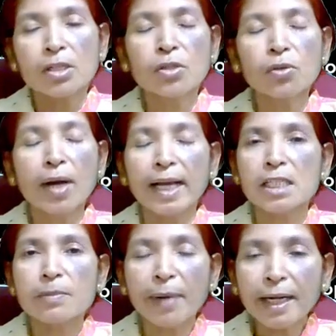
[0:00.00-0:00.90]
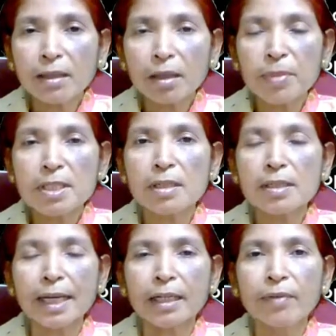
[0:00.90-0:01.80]
to expand the business
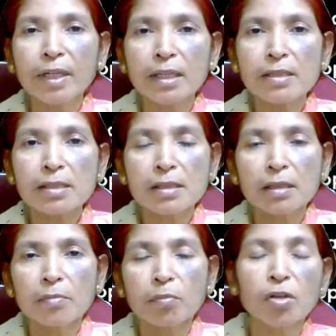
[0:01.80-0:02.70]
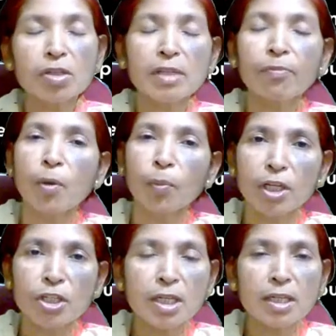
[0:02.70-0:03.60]
activities, because if
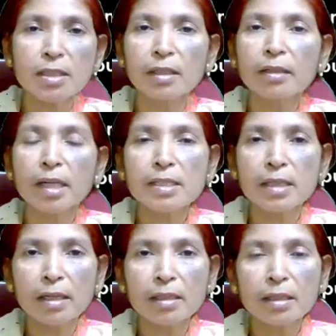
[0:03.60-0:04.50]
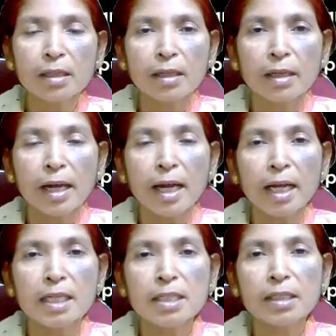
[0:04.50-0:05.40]
population is increasing,
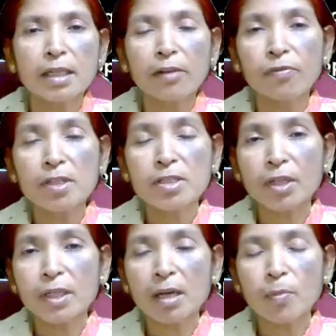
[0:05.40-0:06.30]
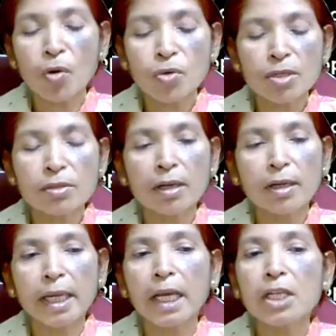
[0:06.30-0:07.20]
and if we study about the
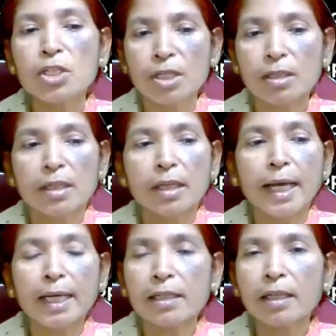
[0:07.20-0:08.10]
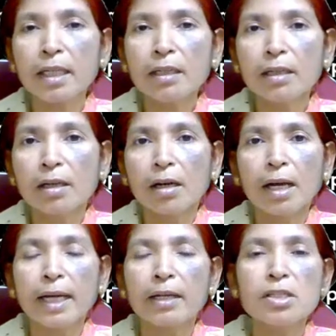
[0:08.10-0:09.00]
age category
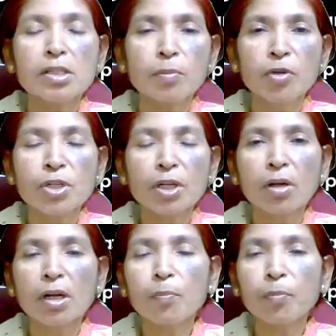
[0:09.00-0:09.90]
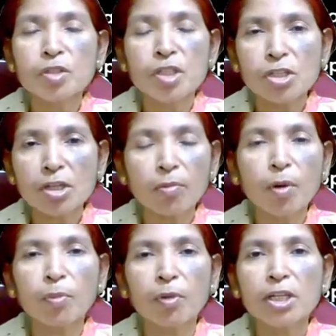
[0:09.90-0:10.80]
and distribution or composition of
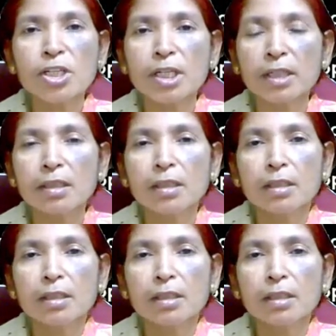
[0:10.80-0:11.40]
population,